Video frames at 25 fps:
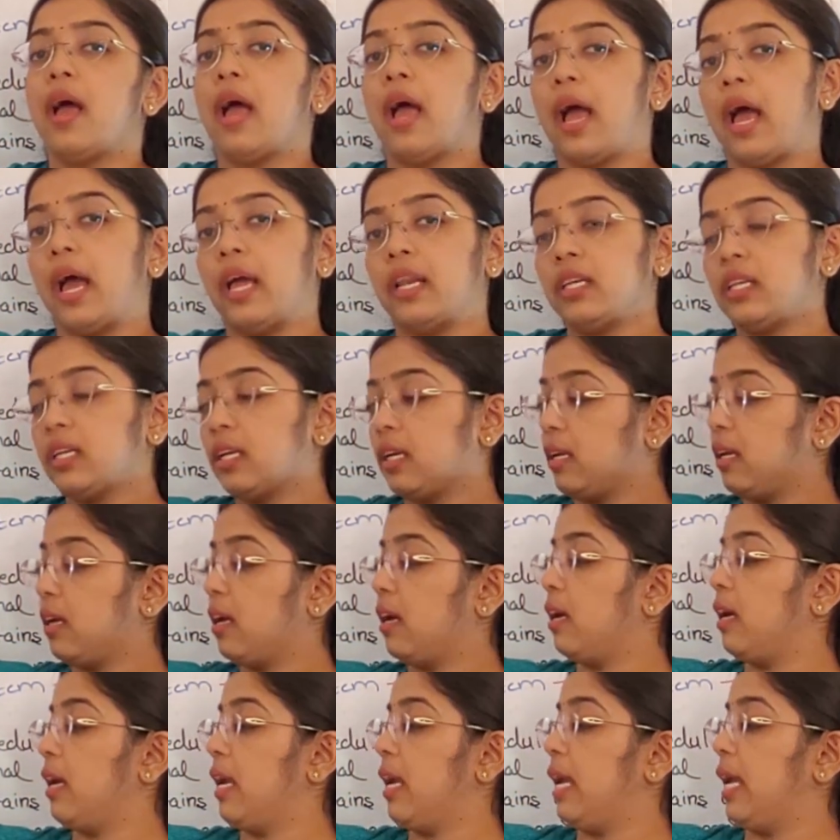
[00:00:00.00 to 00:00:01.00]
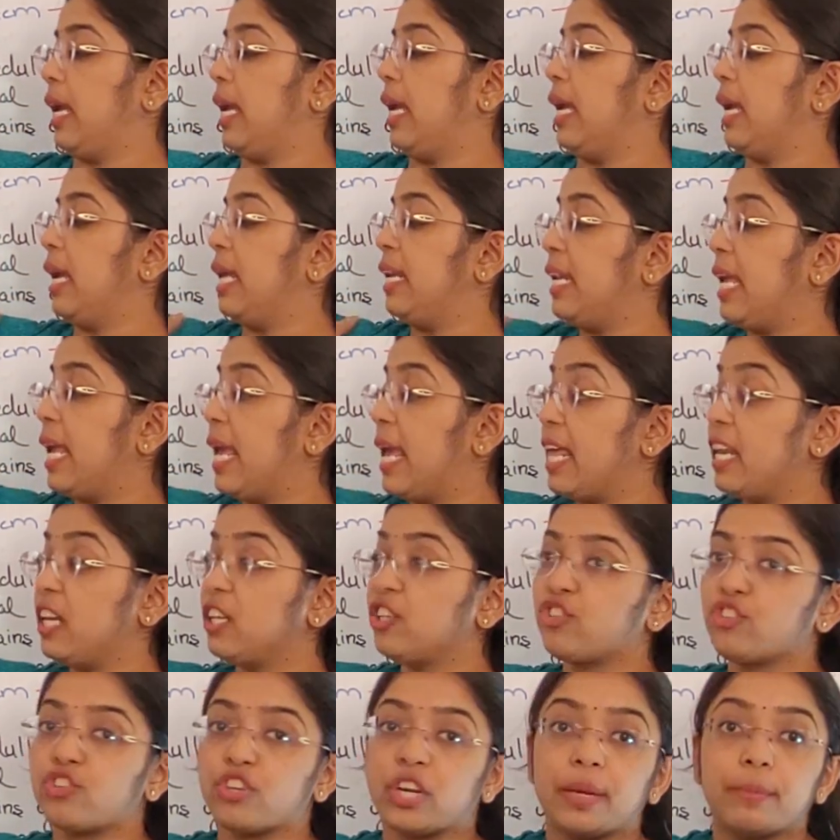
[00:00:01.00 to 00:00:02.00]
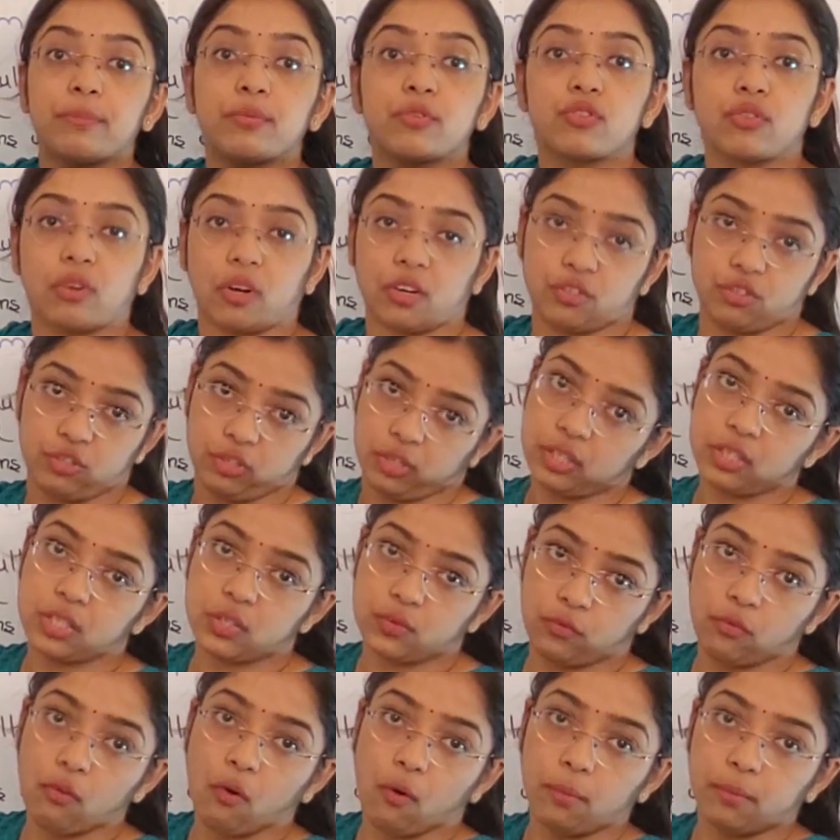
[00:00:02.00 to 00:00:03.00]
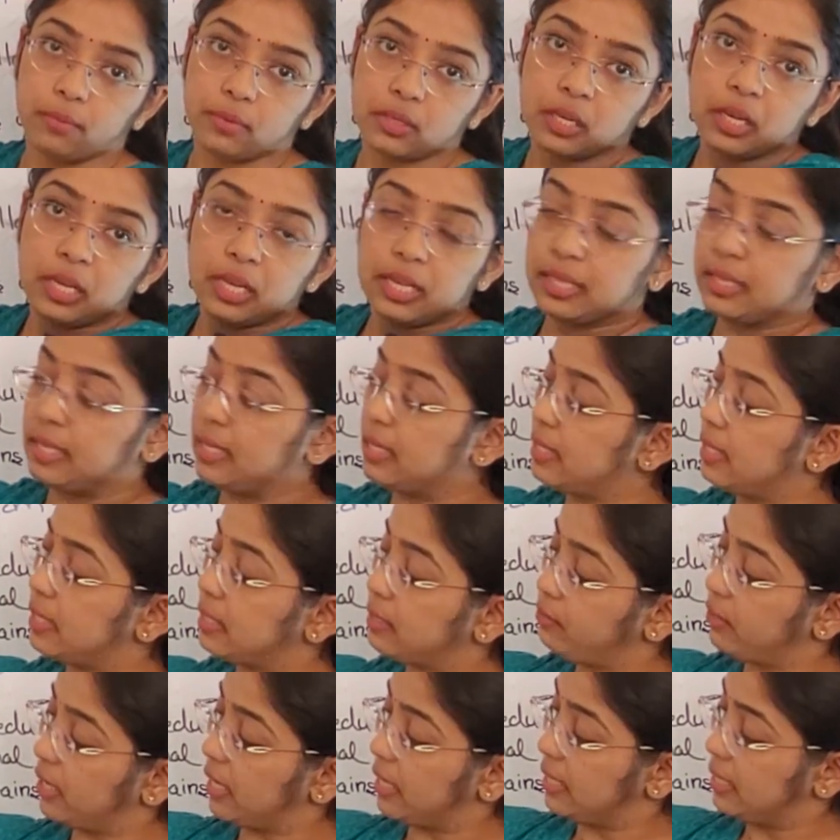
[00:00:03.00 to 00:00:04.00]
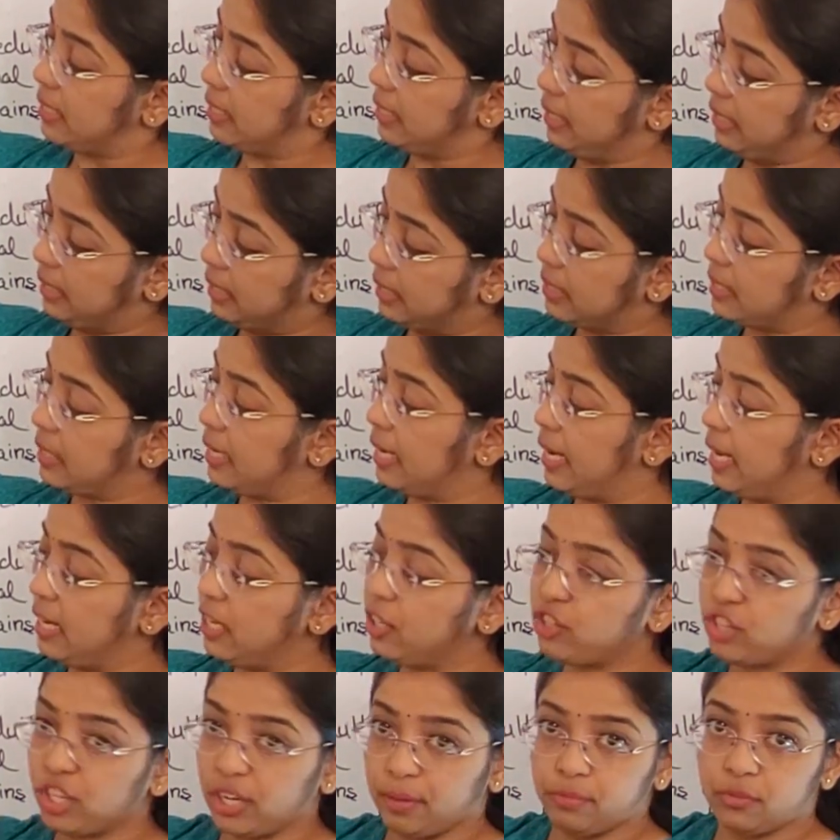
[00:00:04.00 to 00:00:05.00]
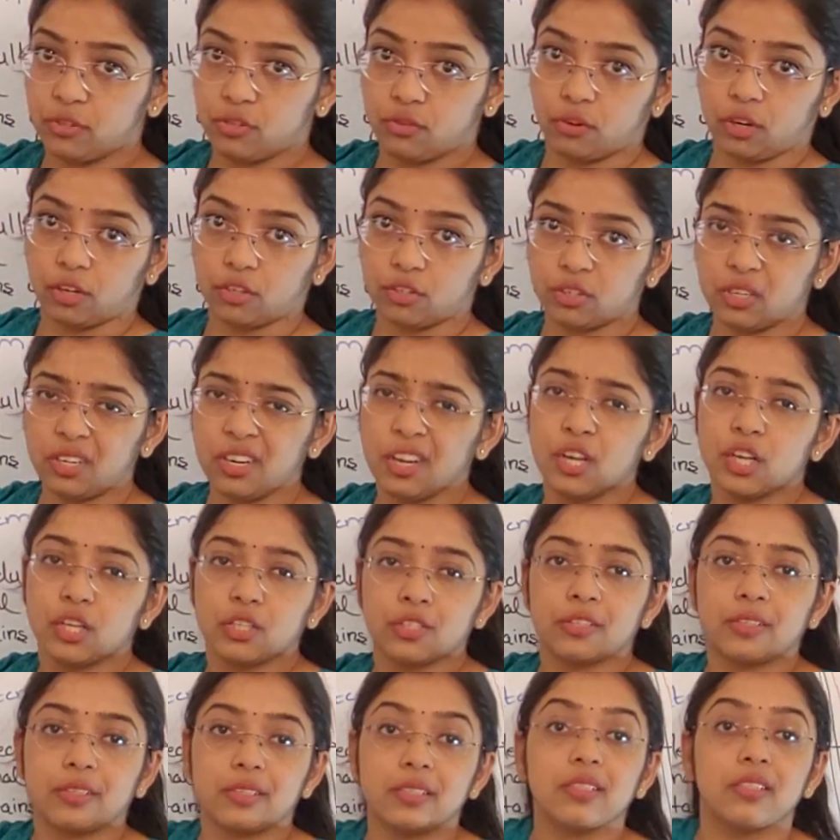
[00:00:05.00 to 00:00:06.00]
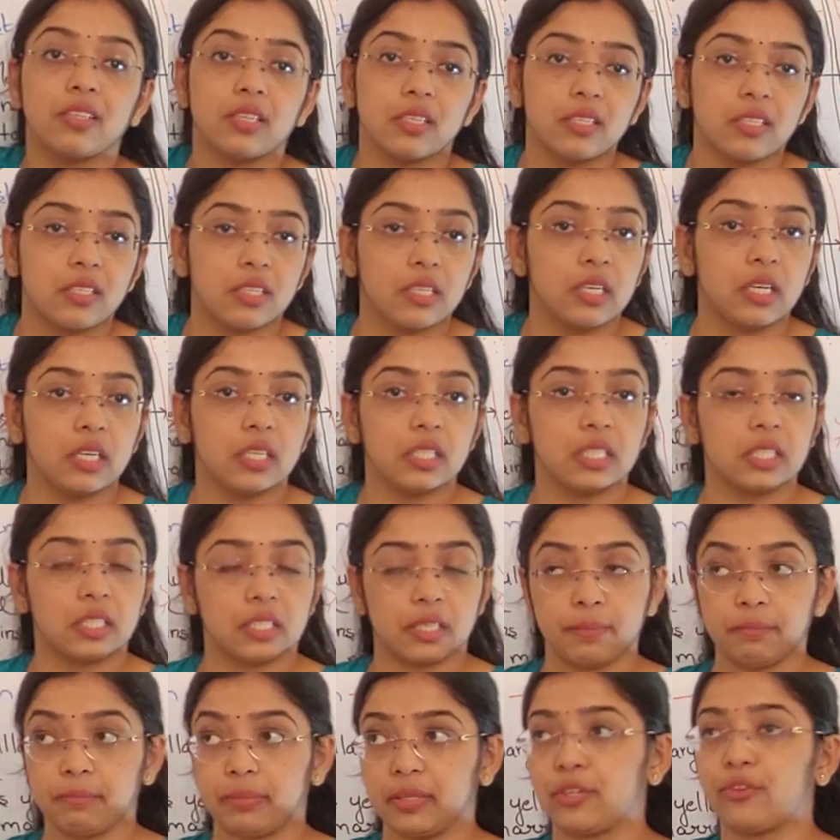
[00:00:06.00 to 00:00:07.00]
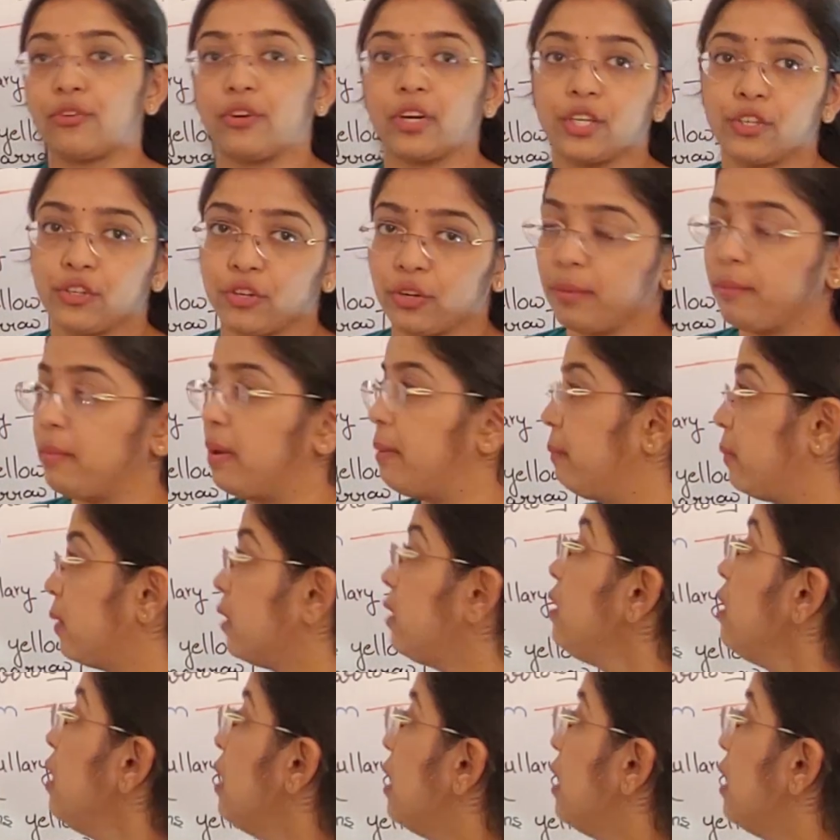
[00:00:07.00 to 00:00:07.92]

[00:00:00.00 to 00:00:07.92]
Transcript: and an L-shaped structure is formed. This is, we can see it is an L-shaped structure. So it is just a simple trick to remember